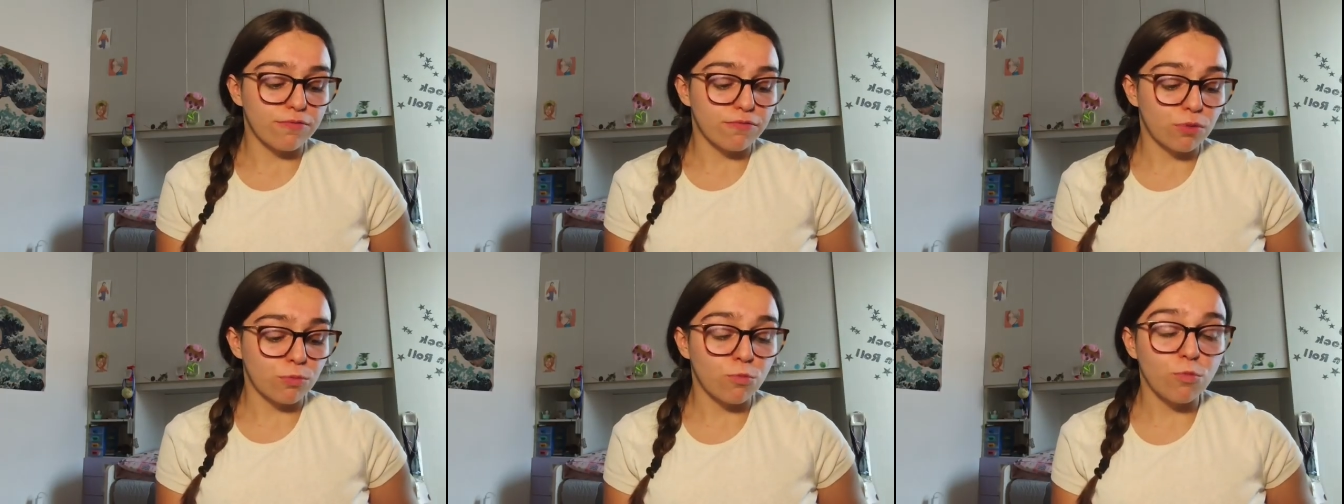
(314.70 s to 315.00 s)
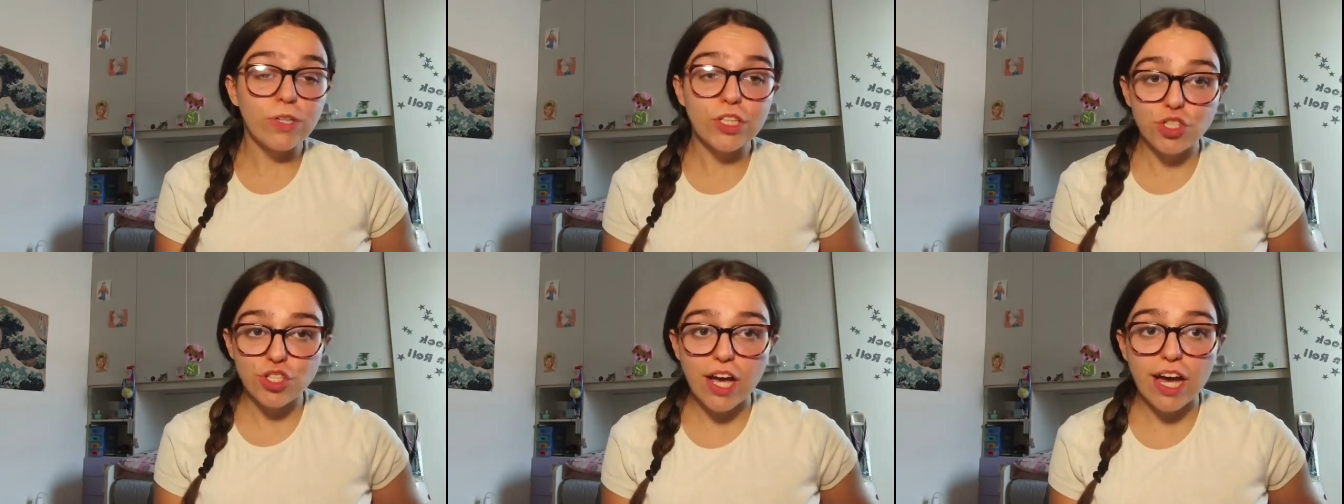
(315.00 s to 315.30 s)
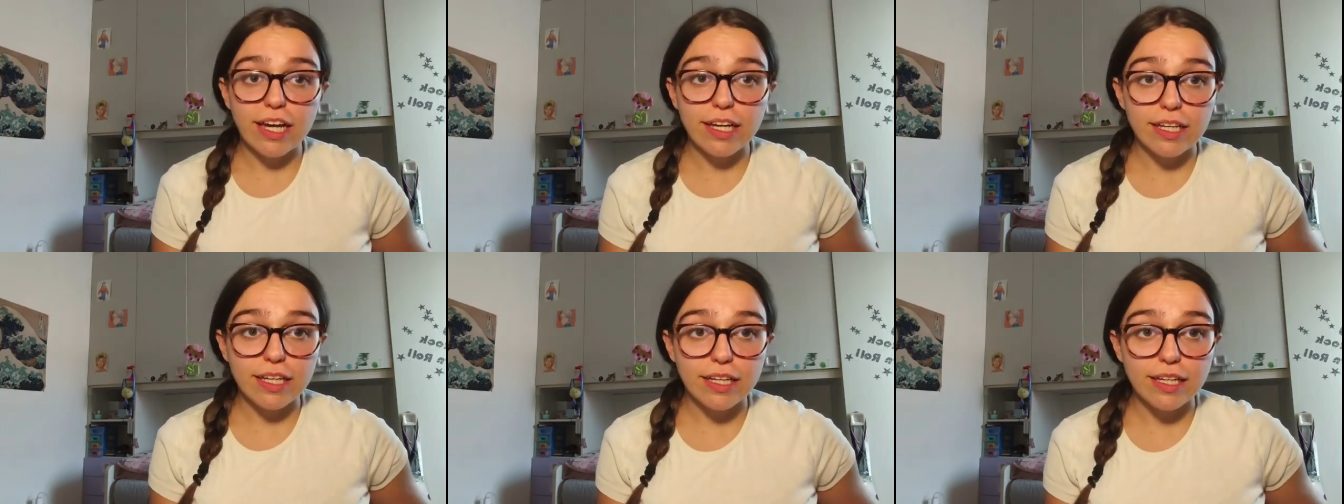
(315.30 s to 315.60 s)
from which
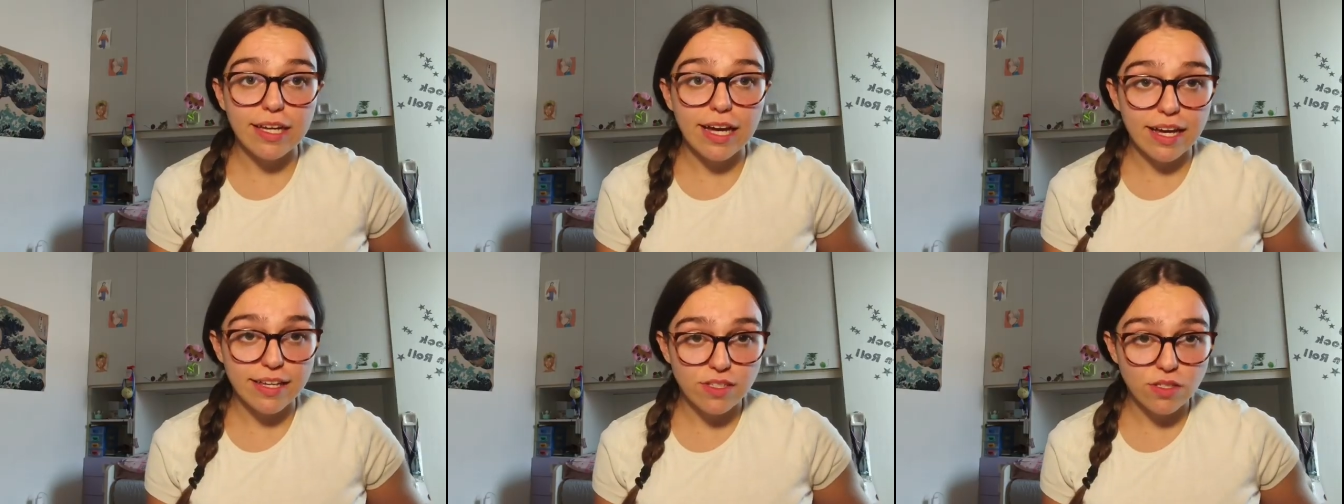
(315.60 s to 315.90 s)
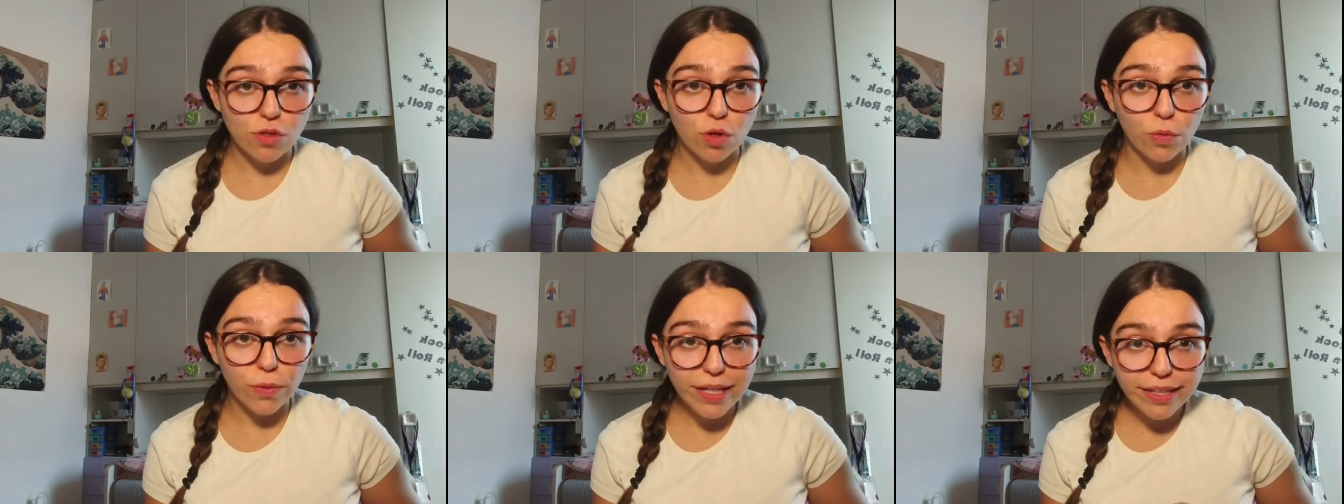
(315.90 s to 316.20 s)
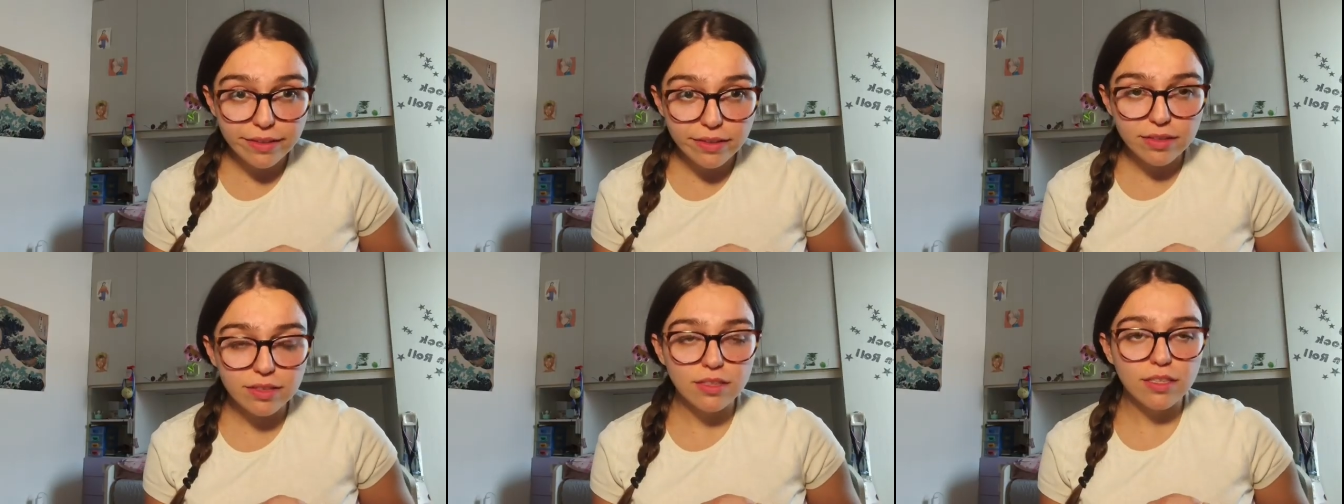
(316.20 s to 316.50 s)
I saw
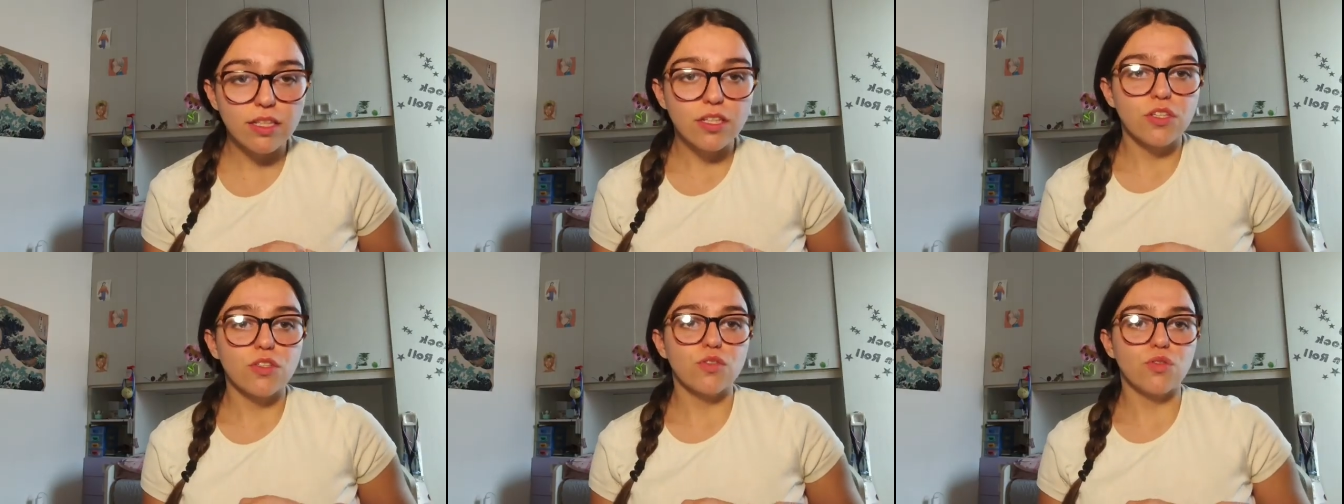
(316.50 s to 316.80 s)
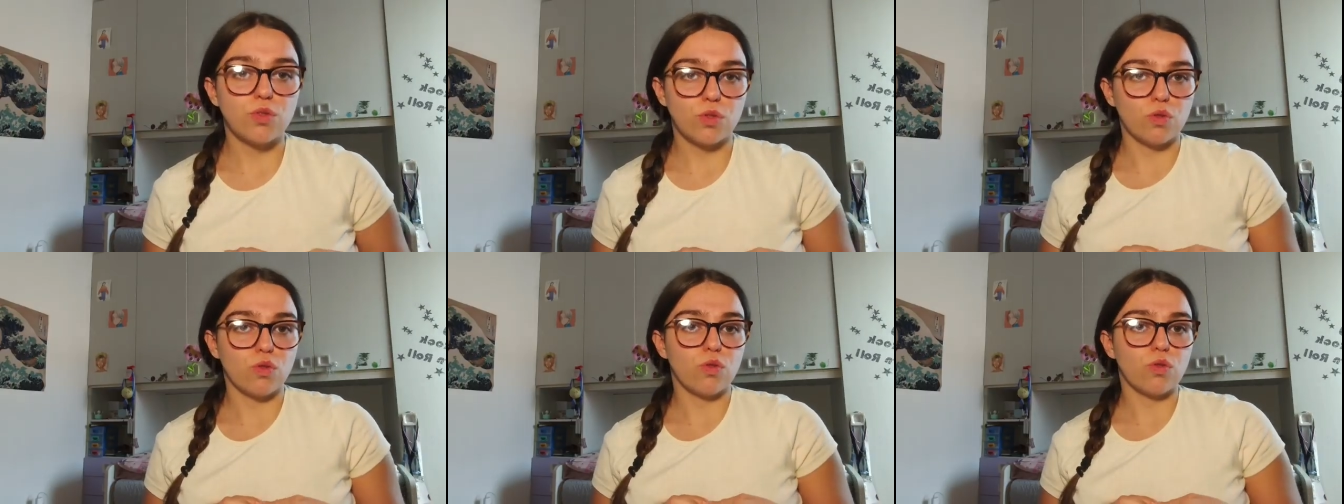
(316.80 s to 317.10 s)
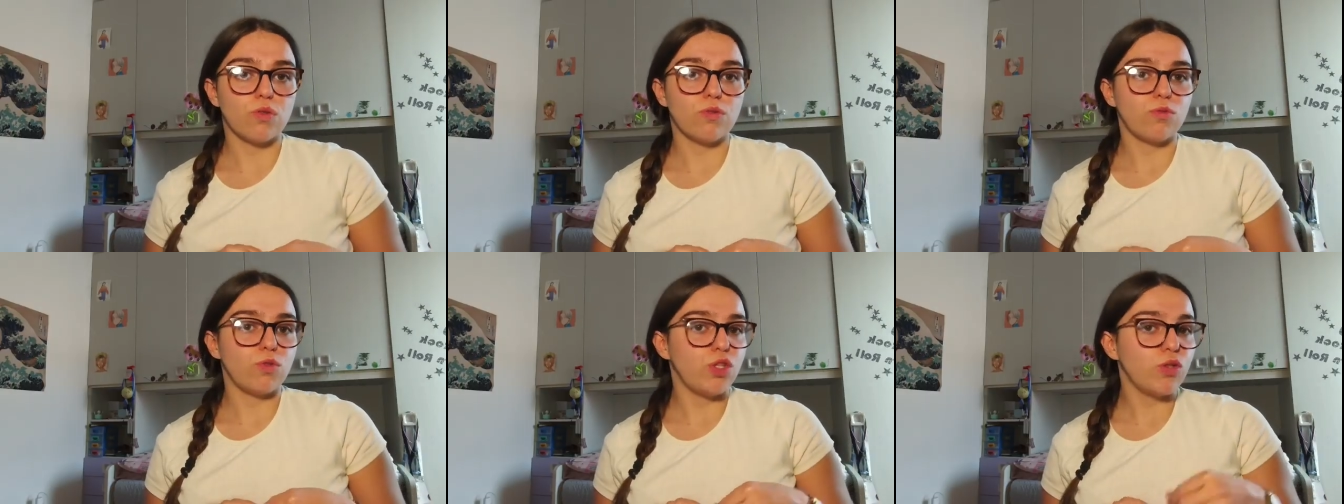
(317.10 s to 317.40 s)
it,
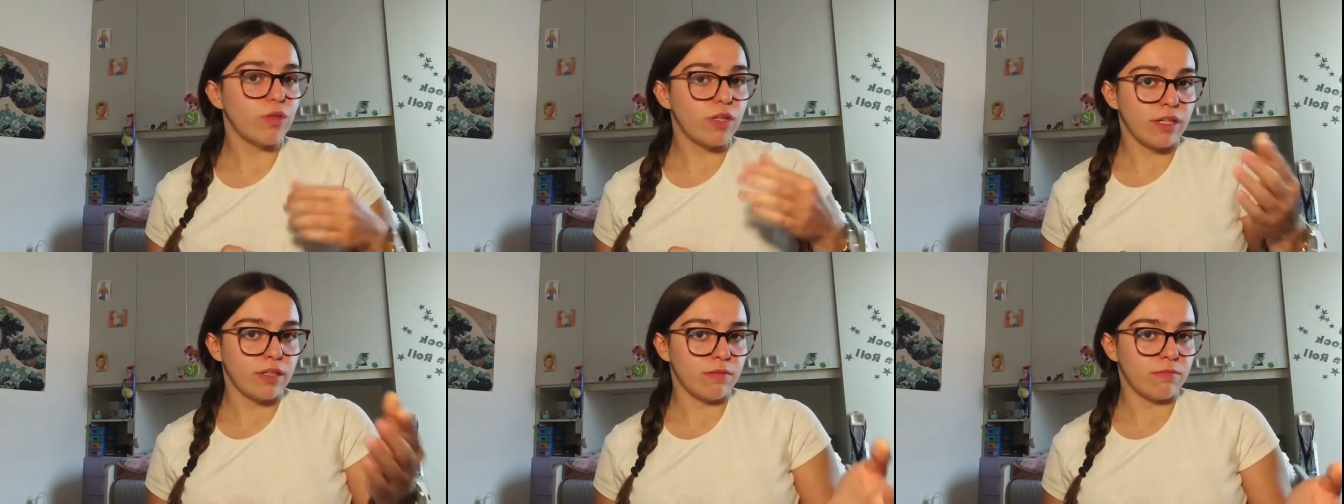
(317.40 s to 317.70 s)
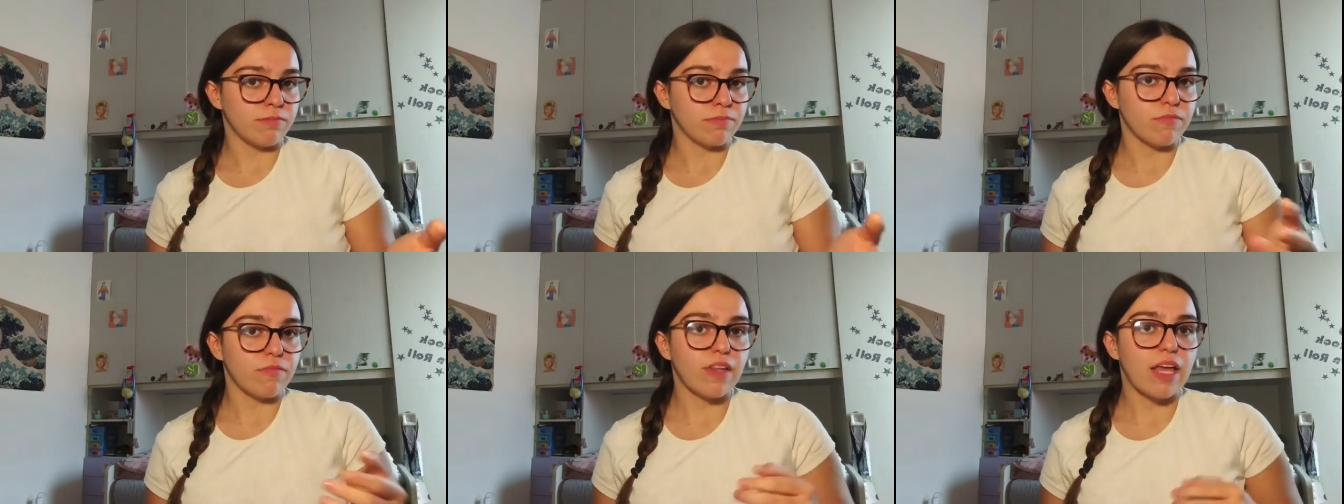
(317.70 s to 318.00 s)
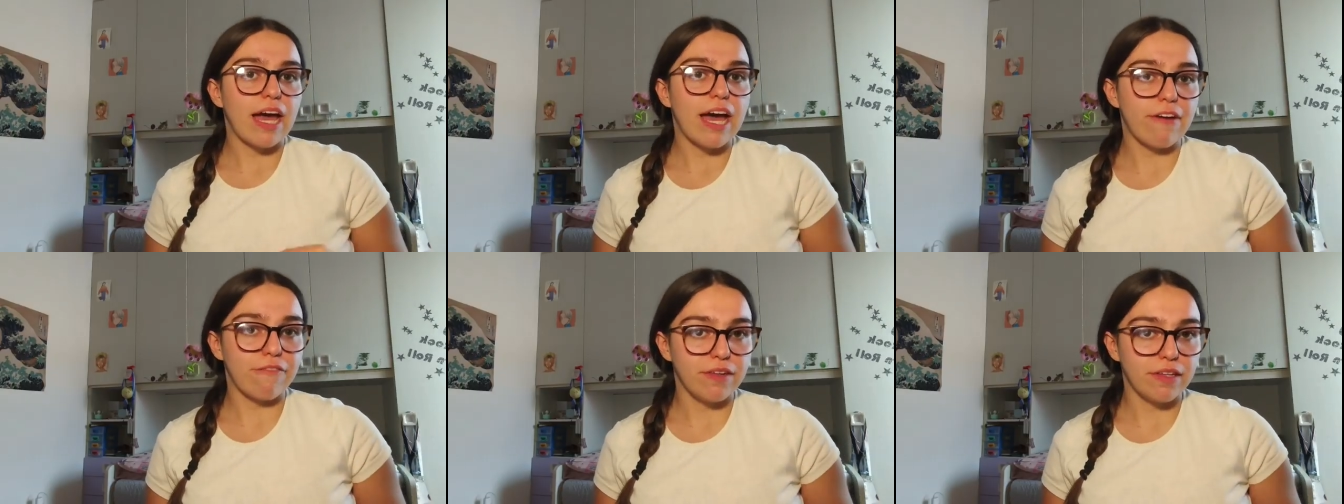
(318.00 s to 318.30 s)
so you can
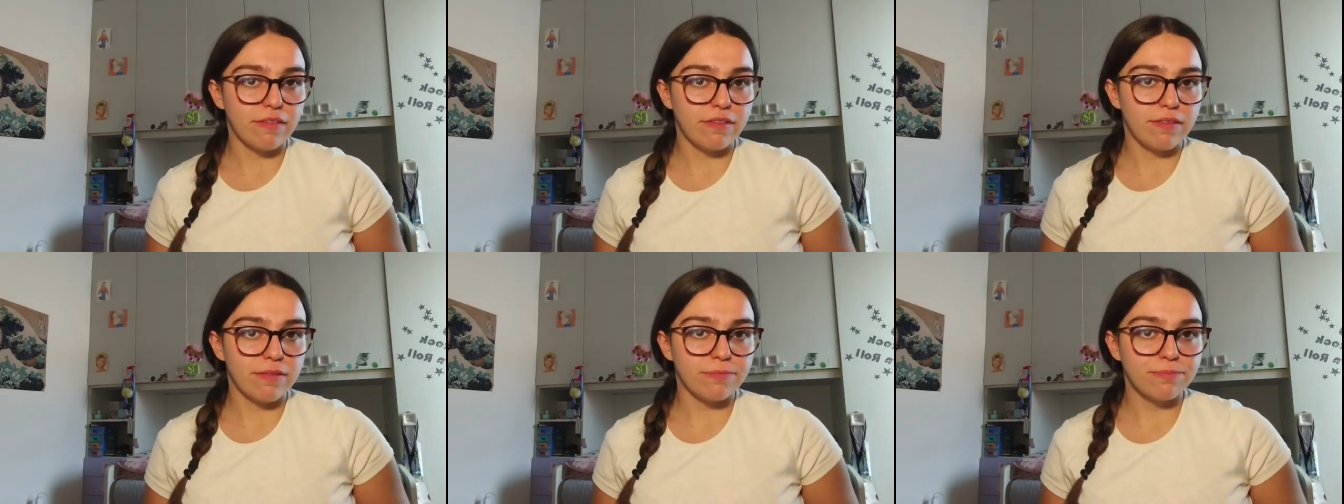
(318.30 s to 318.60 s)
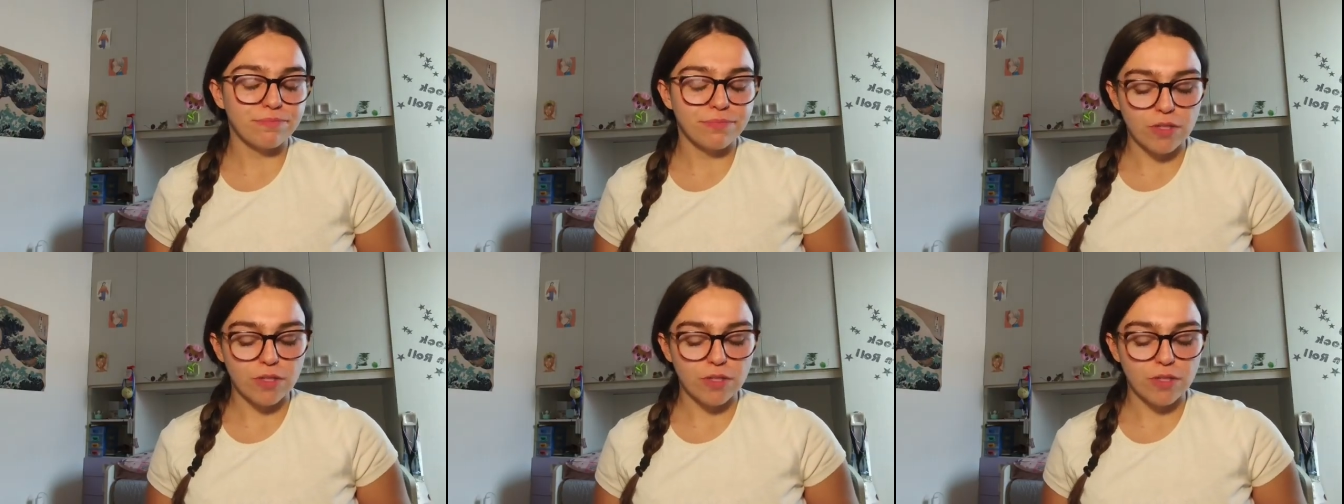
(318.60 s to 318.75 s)
have it.